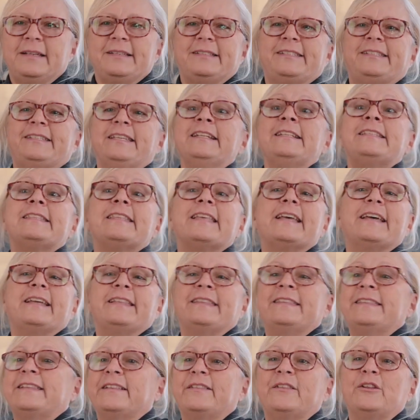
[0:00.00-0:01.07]
Since
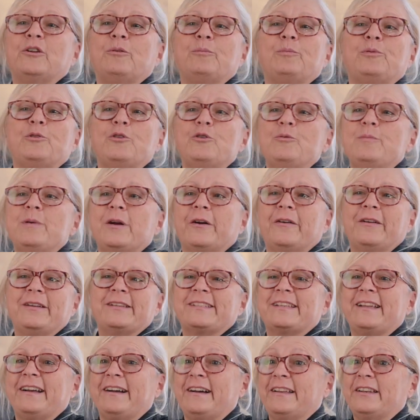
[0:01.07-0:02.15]
then, the little blueberry
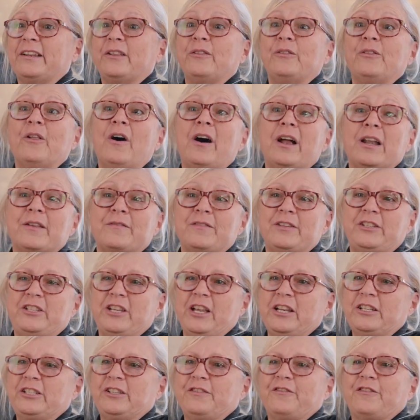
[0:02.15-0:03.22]
has gotten a lot of
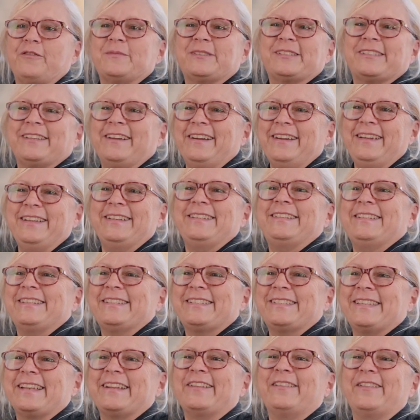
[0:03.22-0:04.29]
attention from
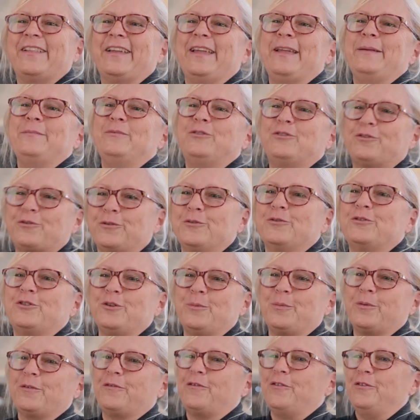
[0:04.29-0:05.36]
scientists and claimed true
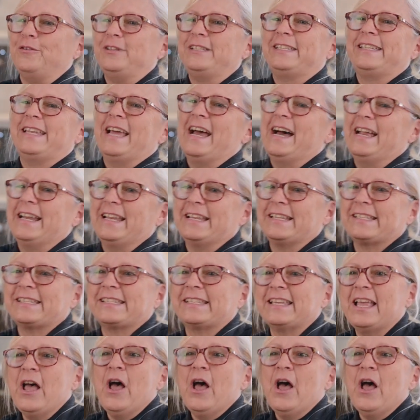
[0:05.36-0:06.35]
superfood status.